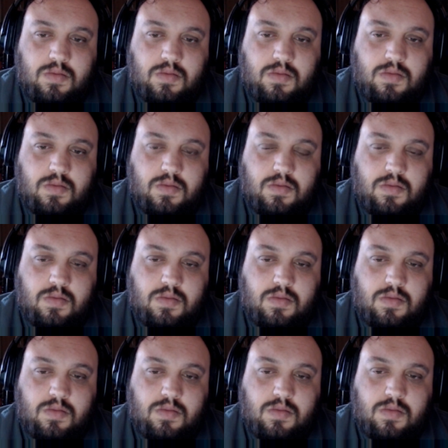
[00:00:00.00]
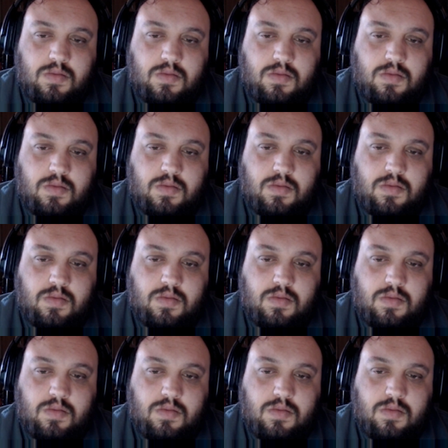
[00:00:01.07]

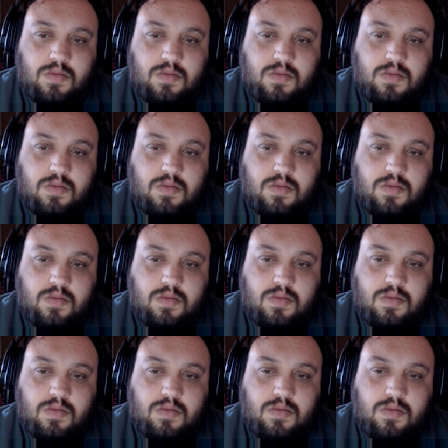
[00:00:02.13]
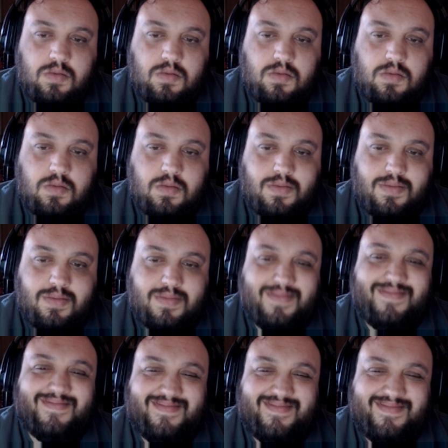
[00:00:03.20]

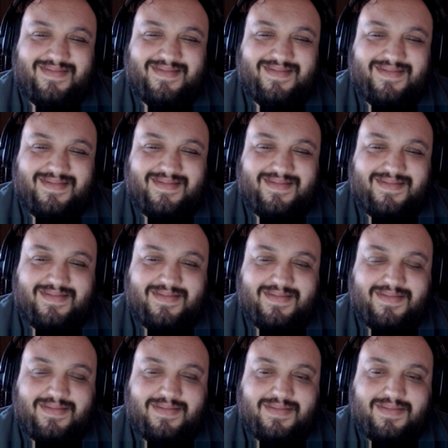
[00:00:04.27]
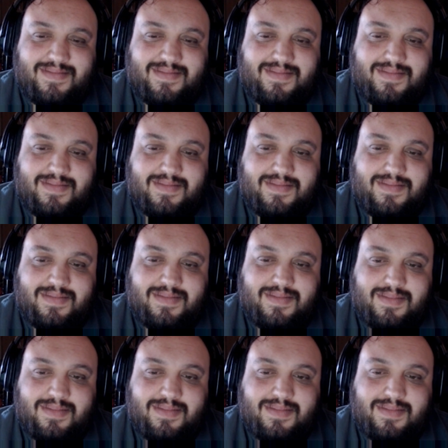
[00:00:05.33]
No words are spoken by the person on screen.